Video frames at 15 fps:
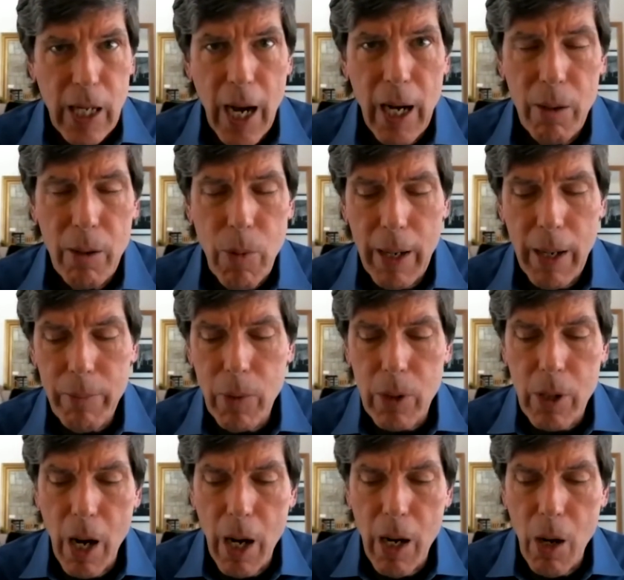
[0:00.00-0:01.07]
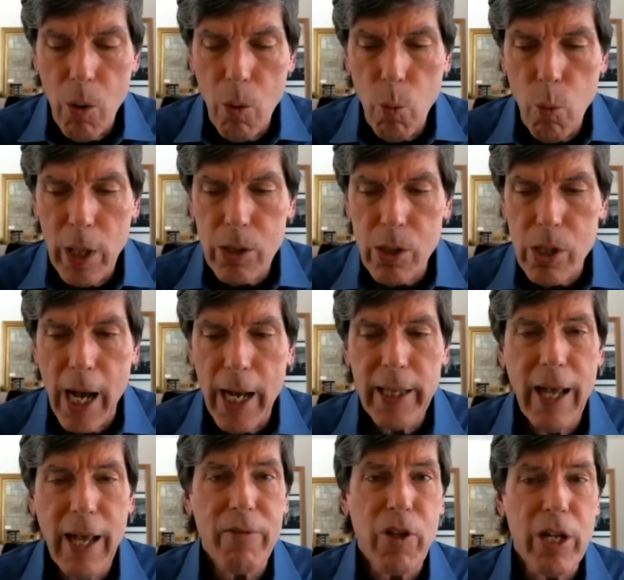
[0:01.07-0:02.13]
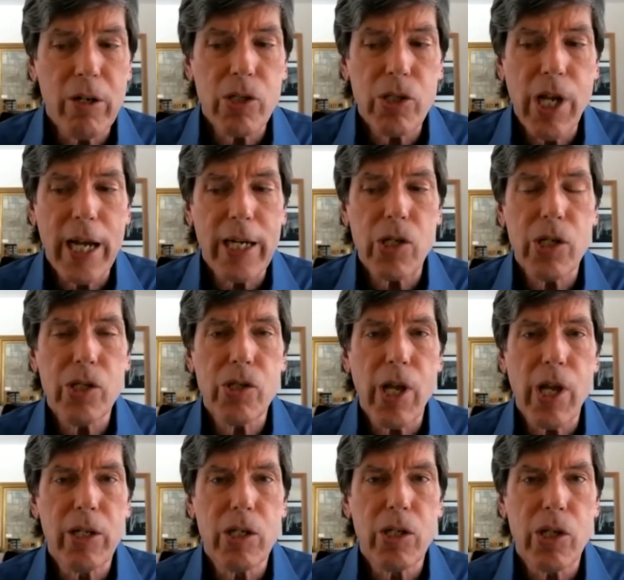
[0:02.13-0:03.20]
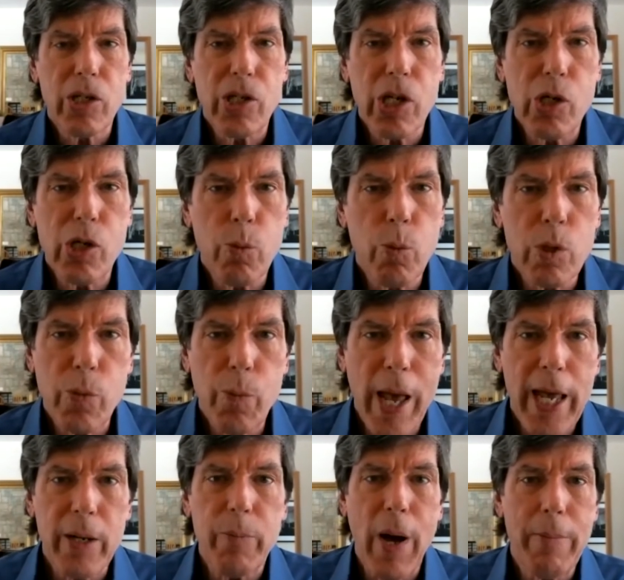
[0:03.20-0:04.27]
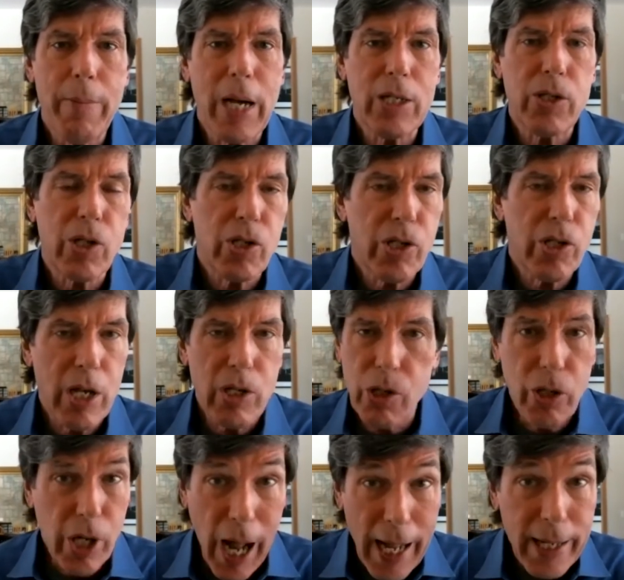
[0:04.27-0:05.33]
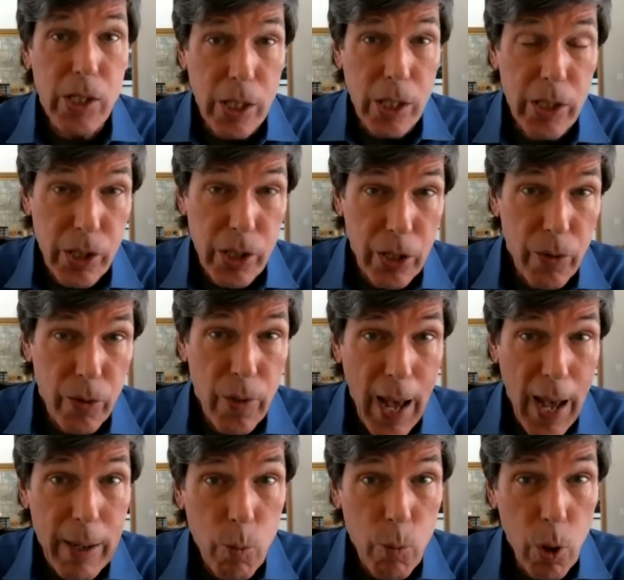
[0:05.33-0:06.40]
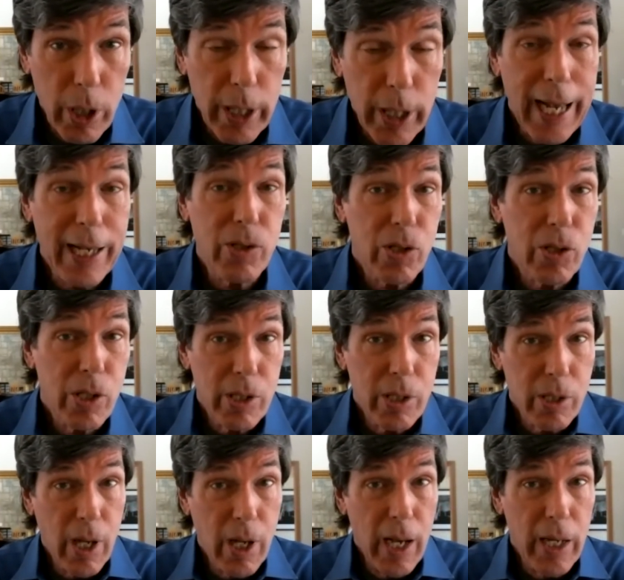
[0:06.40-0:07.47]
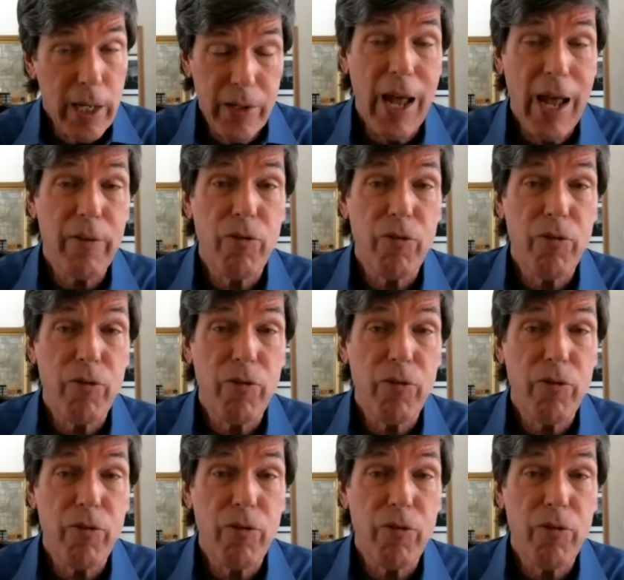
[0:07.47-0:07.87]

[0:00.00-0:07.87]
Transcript: Once I left Intersections and the decision was made by my successor not to continue that work as in that